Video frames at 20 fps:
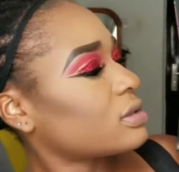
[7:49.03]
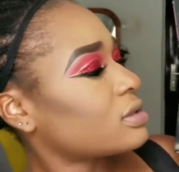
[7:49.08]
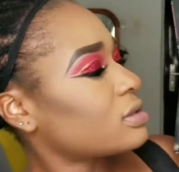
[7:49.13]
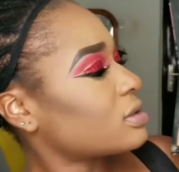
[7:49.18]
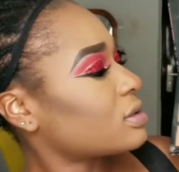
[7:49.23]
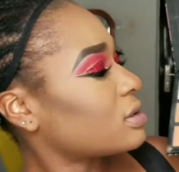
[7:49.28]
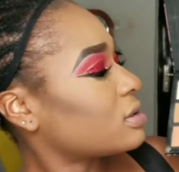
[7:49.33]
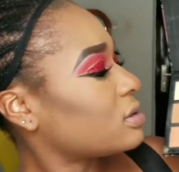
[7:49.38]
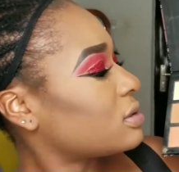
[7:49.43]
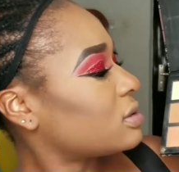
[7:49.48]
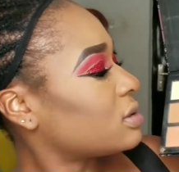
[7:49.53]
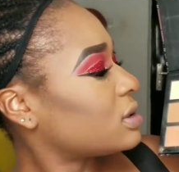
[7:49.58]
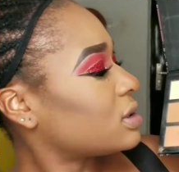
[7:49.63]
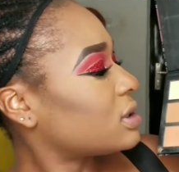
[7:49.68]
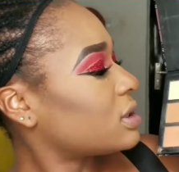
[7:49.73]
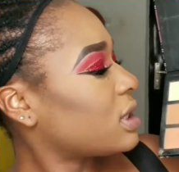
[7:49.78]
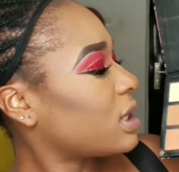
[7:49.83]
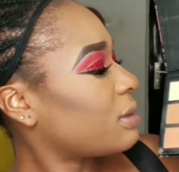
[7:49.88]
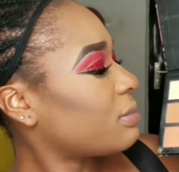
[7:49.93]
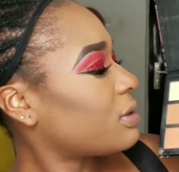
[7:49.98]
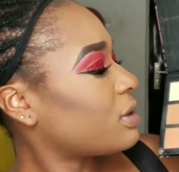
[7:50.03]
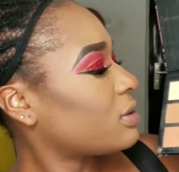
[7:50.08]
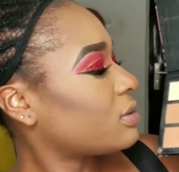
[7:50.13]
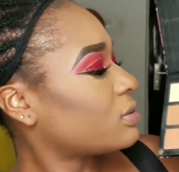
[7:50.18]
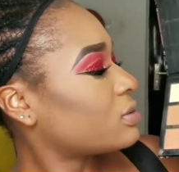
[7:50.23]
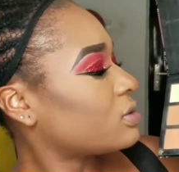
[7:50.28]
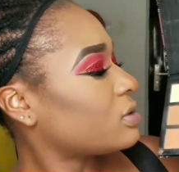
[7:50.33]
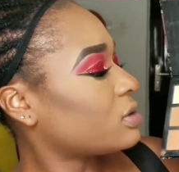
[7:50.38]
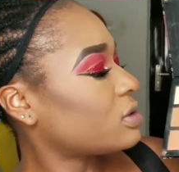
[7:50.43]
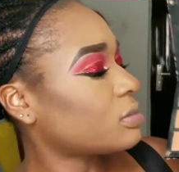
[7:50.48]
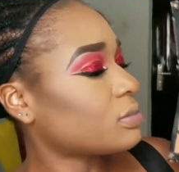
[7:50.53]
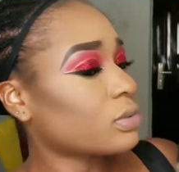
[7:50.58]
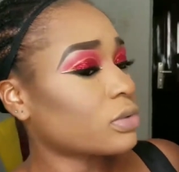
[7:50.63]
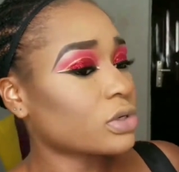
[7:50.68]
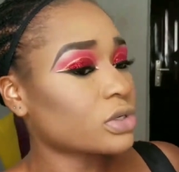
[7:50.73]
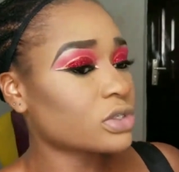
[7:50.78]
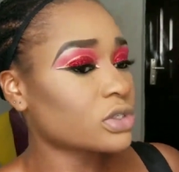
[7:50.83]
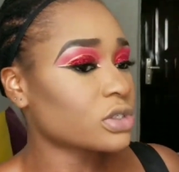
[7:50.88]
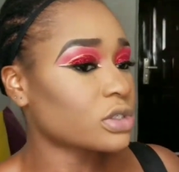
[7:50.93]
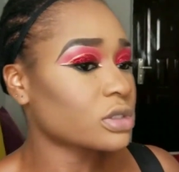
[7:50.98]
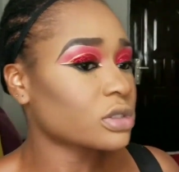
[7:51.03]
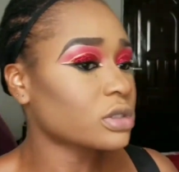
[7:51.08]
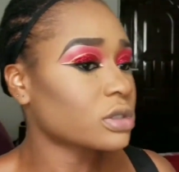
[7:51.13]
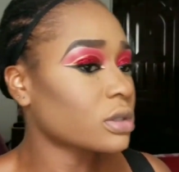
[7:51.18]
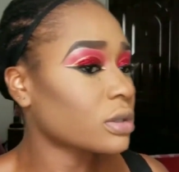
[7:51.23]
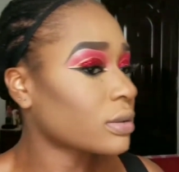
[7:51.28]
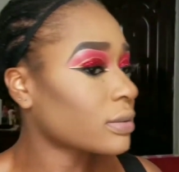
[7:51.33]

just gonna dab it onto the brush.